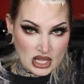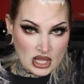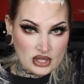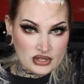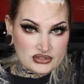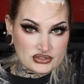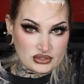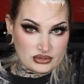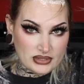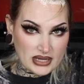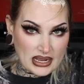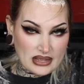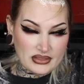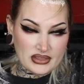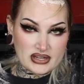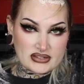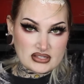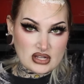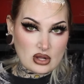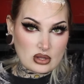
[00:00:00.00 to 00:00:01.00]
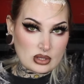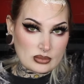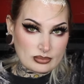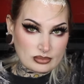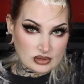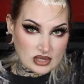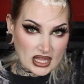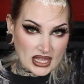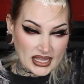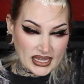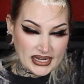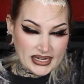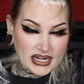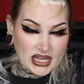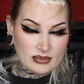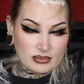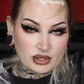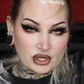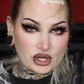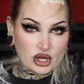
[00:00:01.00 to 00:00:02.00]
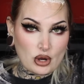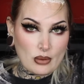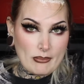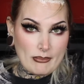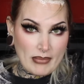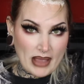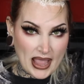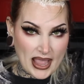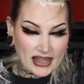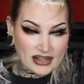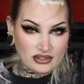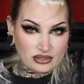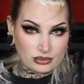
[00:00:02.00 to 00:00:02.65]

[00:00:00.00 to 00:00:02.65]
So now that it's all applied, I'm gonna go back